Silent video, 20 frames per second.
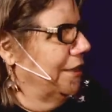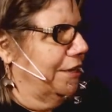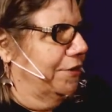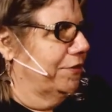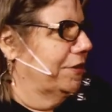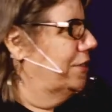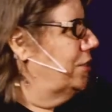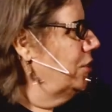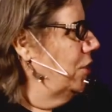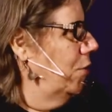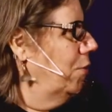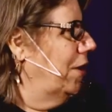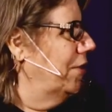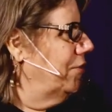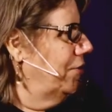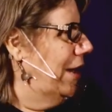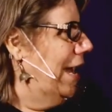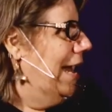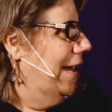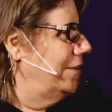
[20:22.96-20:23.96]
there is no
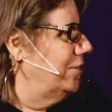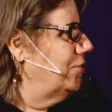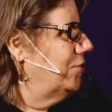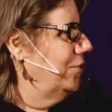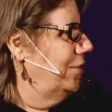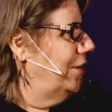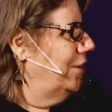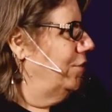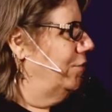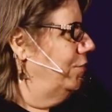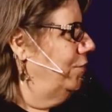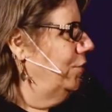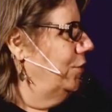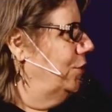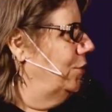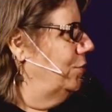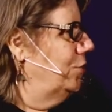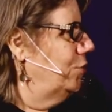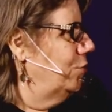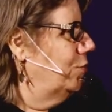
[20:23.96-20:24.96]
other actor there for
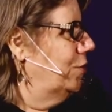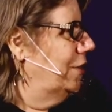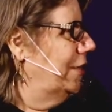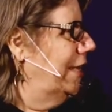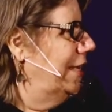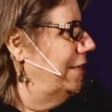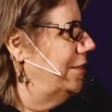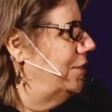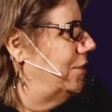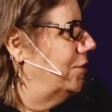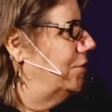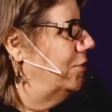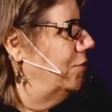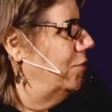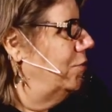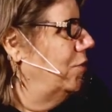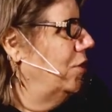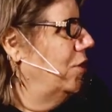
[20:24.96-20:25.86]
you to relate to.